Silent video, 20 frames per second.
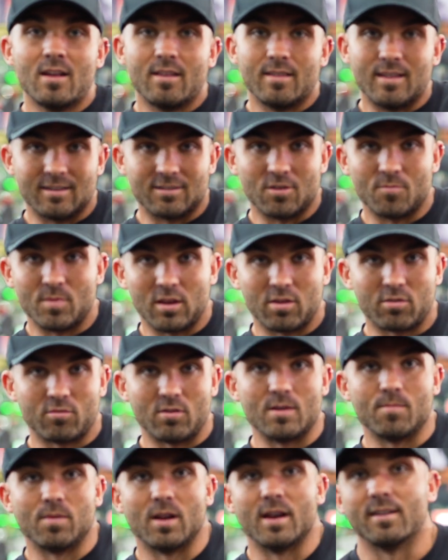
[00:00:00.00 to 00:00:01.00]
this will be
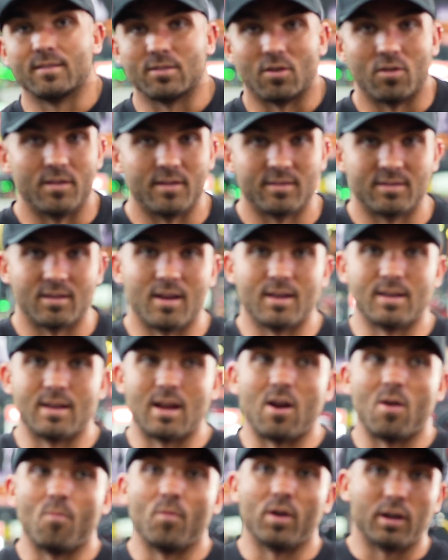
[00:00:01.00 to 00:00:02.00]
3 plates on the side
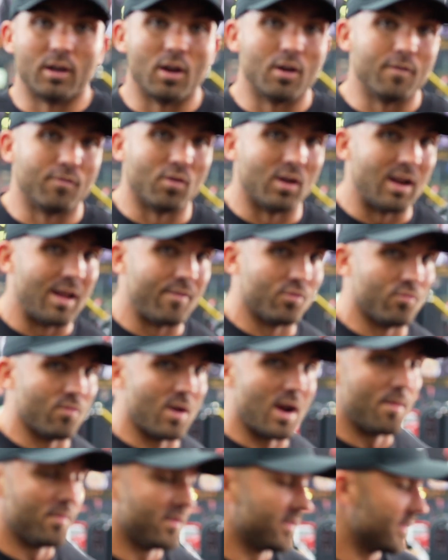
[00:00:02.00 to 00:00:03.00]
now, and we're going to go for 11
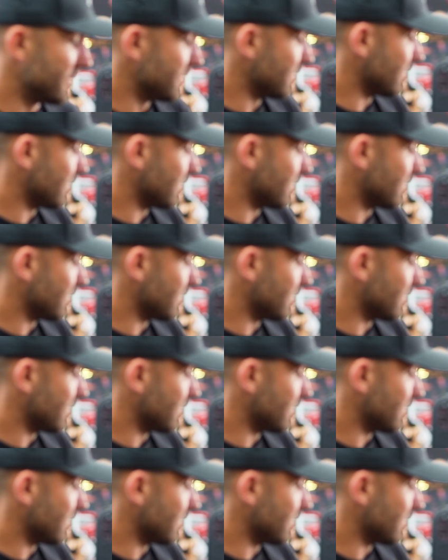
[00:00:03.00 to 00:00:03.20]
reps.